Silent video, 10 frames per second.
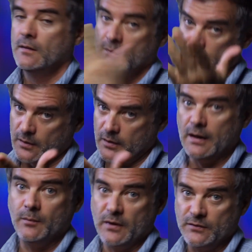Sorry,
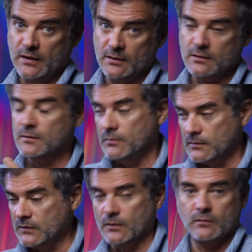I'm left-handed,
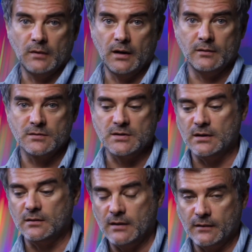so I
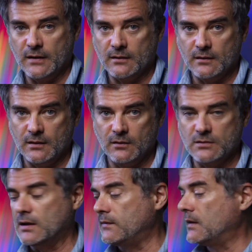understand how
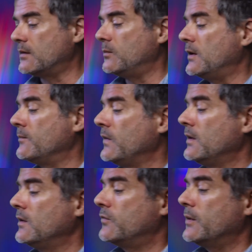irritating that can be.
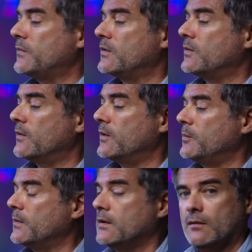Flip the door
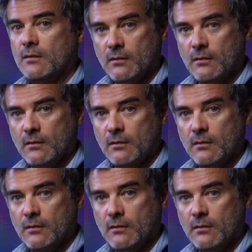open.